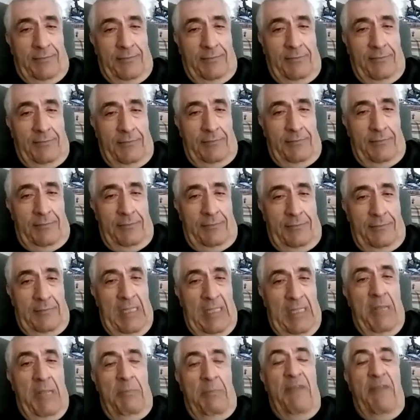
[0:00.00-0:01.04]
Yeah.
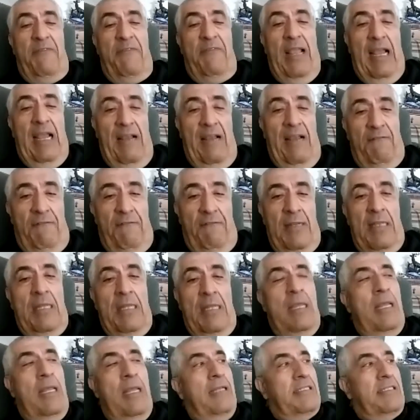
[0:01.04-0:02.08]
If you have
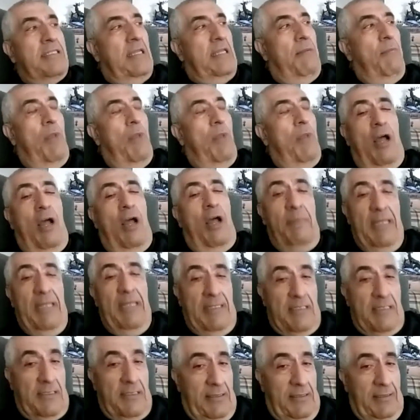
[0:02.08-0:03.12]
some
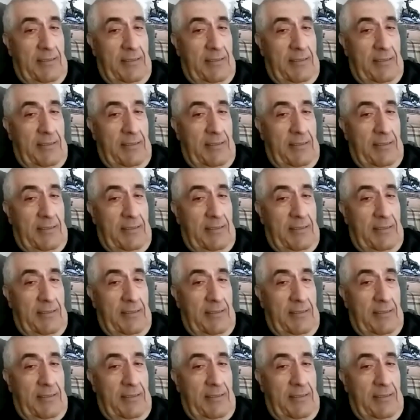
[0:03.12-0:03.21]
lobbyist